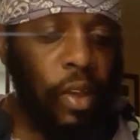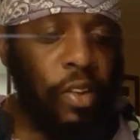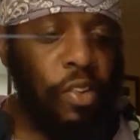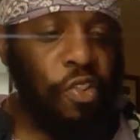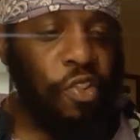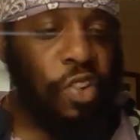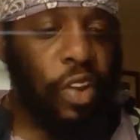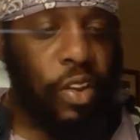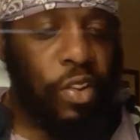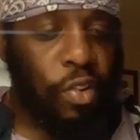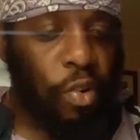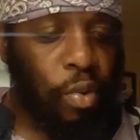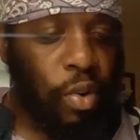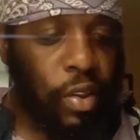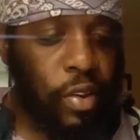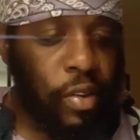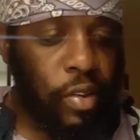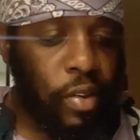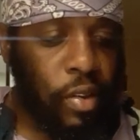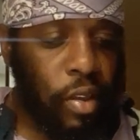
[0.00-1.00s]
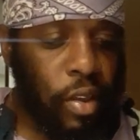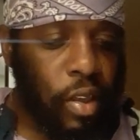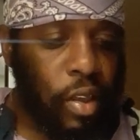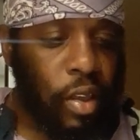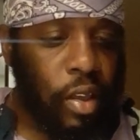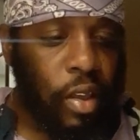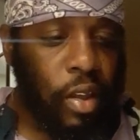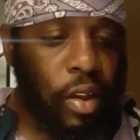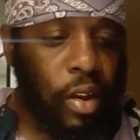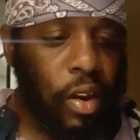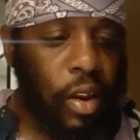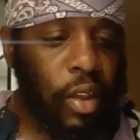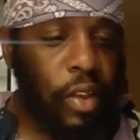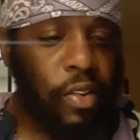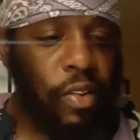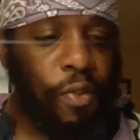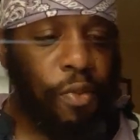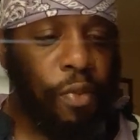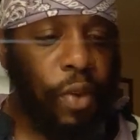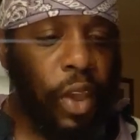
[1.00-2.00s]
gentleness,
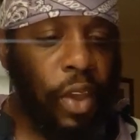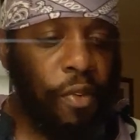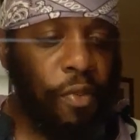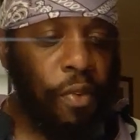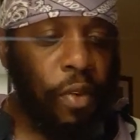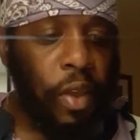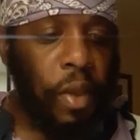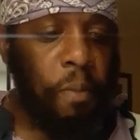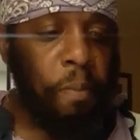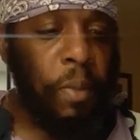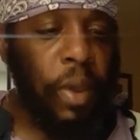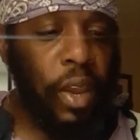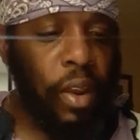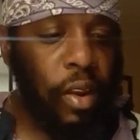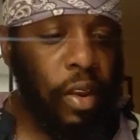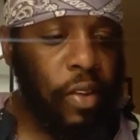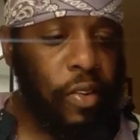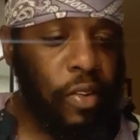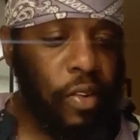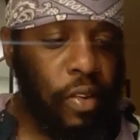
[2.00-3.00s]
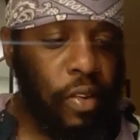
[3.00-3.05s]
goodness, faith, meekness,